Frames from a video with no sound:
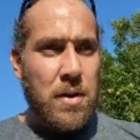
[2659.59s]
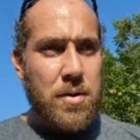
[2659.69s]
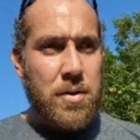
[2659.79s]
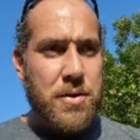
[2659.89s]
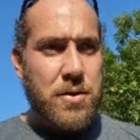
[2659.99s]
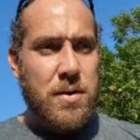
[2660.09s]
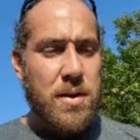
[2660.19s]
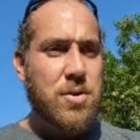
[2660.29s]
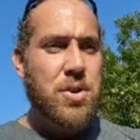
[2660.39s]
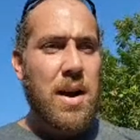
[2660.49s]
there were
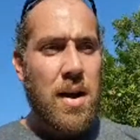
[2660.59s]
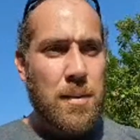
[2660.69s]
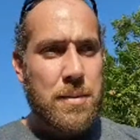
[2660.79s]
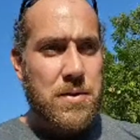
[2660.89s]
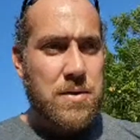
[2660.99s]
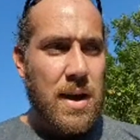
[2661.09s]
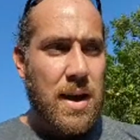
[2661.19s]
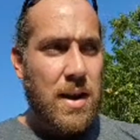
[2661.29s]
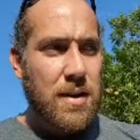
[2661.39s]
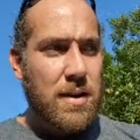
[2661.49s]
certain jobs
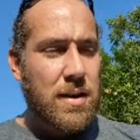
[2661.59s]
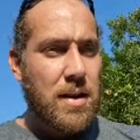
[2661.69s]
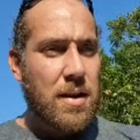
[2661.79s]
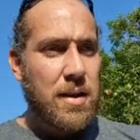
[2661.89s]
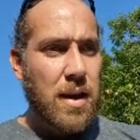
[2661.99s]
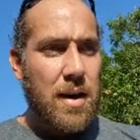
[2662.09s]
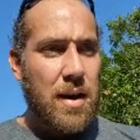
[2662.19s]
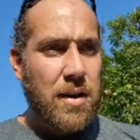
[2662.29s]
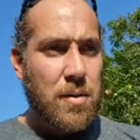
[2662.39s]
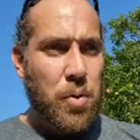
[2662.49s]
that, yeah,
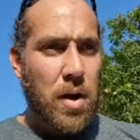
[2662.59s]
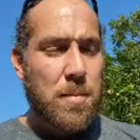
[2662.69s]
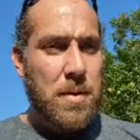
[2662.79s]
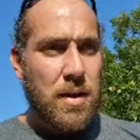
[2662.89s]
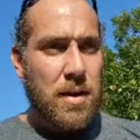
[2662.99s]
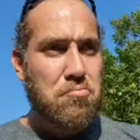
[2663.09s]
I could probably